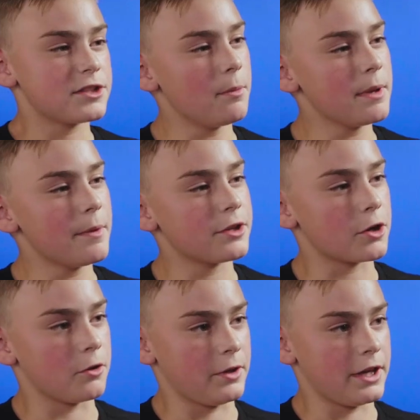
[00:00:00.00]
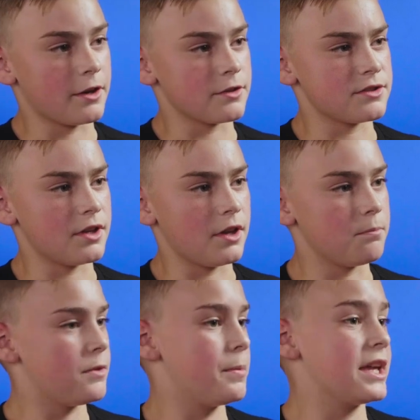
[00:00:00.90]
Tell me about the early years,
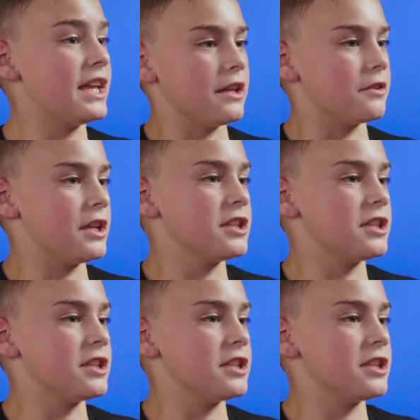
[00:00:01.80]
the beginning, the